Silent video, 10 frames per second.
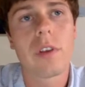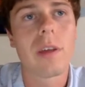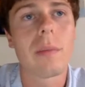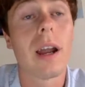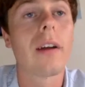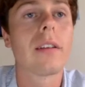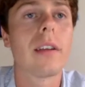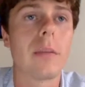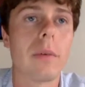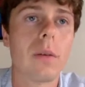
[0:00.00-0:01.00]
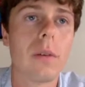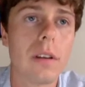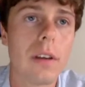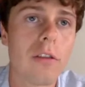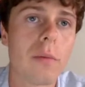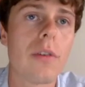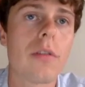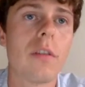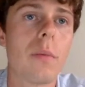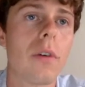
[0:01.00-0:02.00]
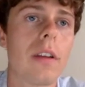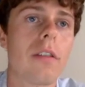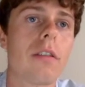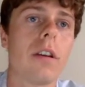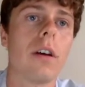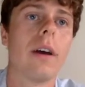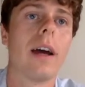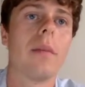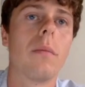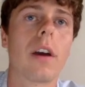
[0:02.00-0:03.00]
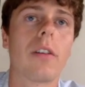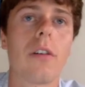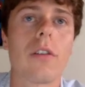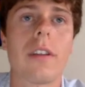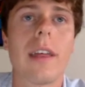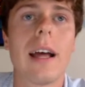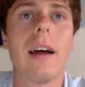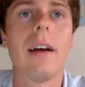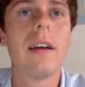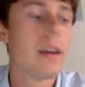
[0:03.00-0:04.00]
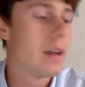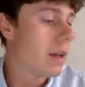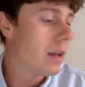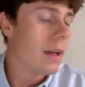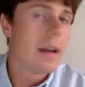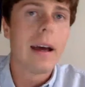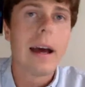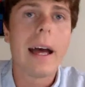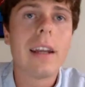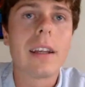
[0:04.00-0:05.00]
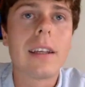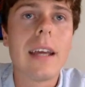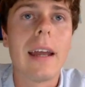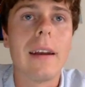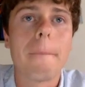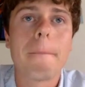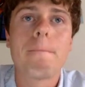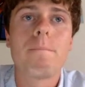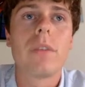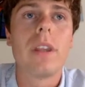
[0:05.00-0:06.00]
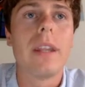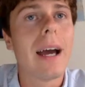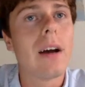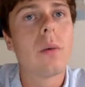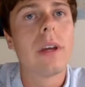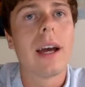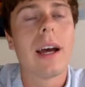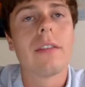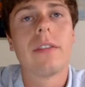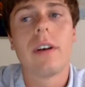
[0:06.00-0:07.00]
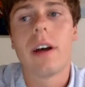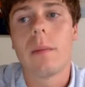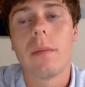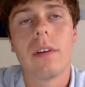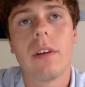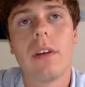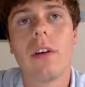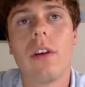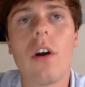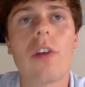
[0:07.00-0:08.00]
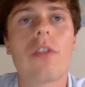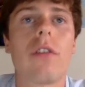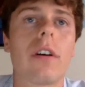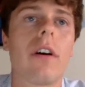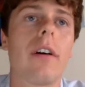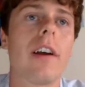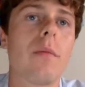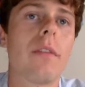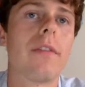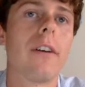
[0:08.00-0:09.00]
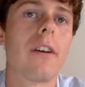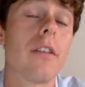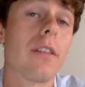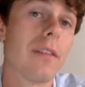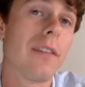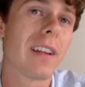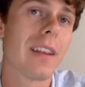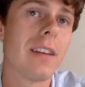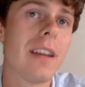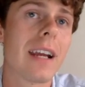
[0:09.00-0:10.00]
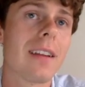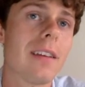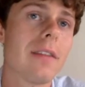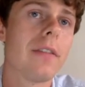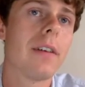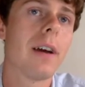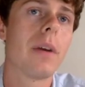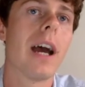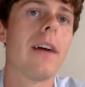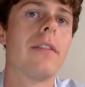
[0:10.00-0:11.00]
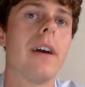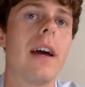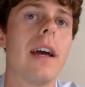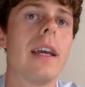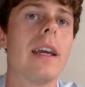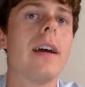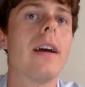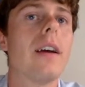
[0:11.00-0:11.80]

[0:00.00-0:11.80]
similarities between the distribution of marine snow and Microsetella. And again, now we have a not strong correlation with fluorescence. In fact, it's negative, and we have a